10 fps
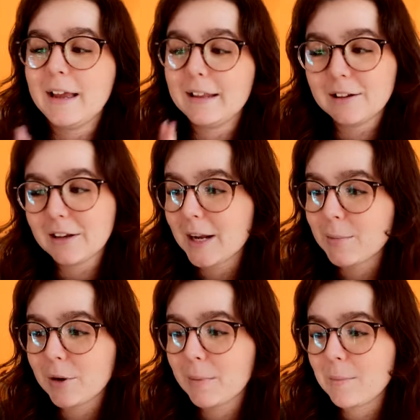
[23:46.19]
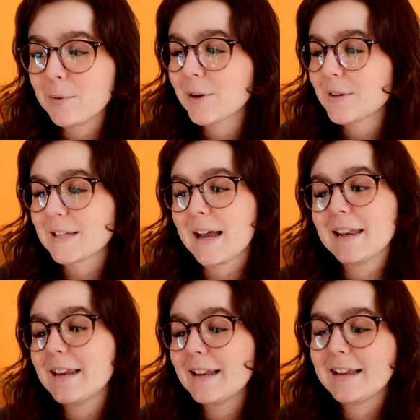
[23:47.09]
It looked like a book about books,
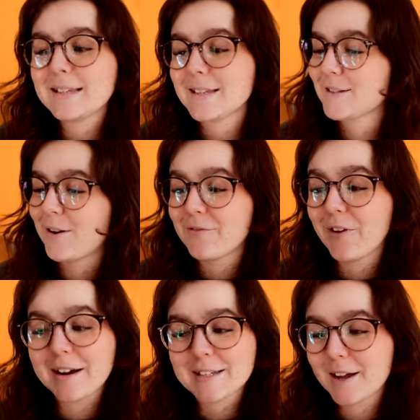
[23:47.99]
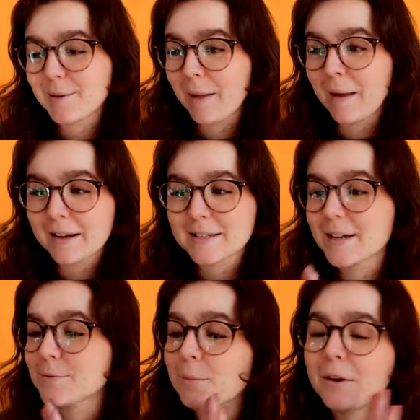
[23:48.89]
and it is. So I'm very excited about that because
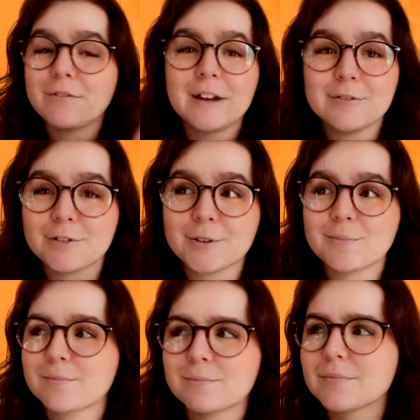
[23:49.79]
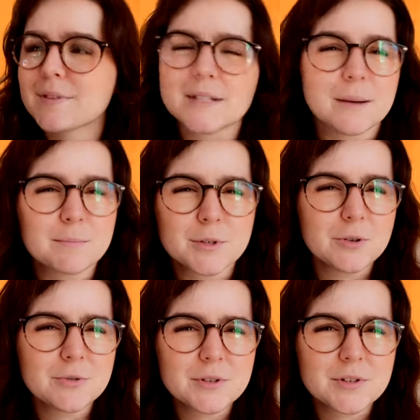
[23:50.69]
that is one of my favorite
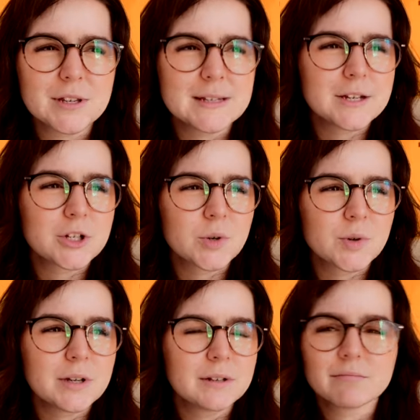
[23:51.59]
subgenres. Is it a genre?